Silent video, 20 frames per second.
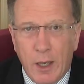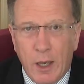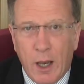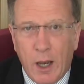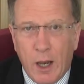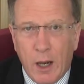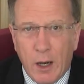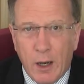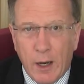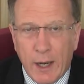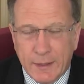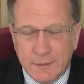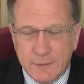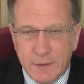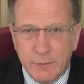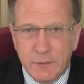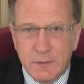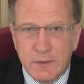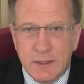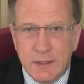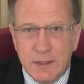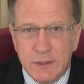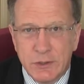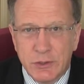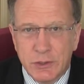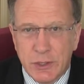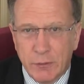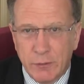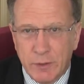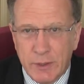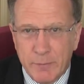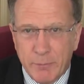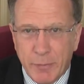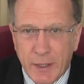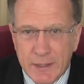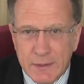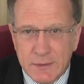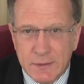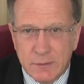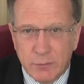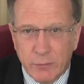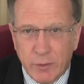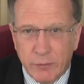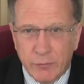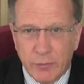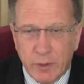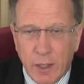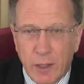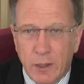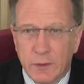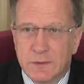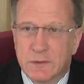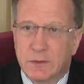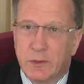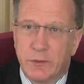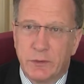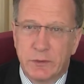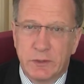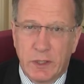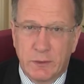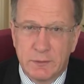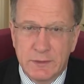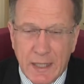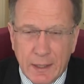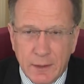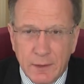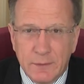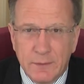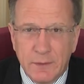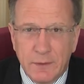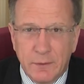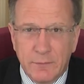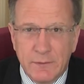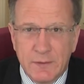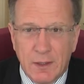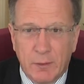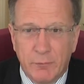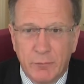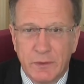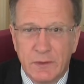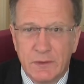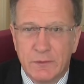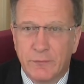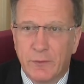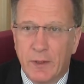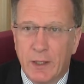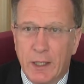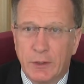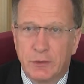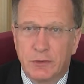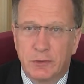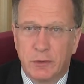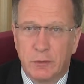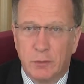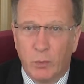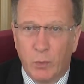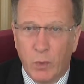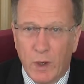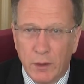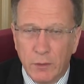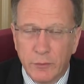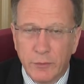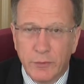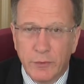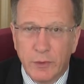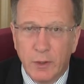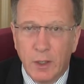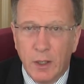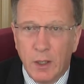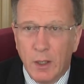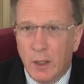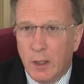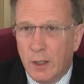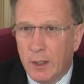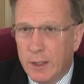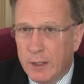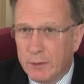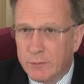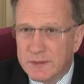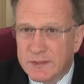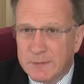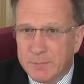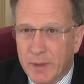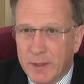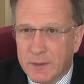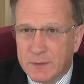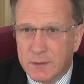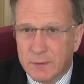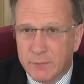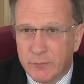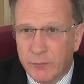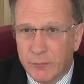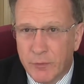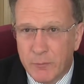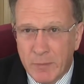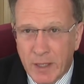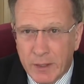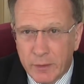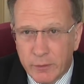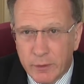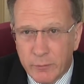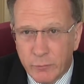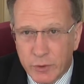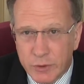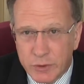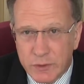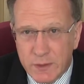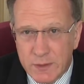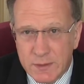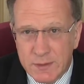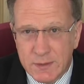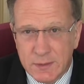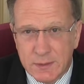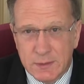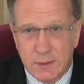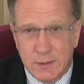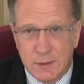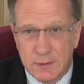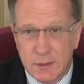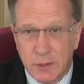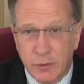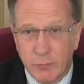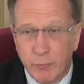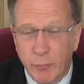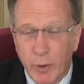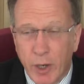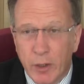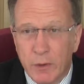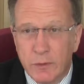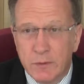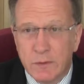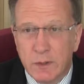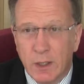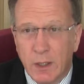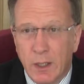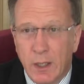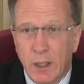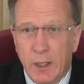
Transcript: Our activity is generally based with regards to the totality of somebody's financial wealth, irrespective of the manner in which this is composed,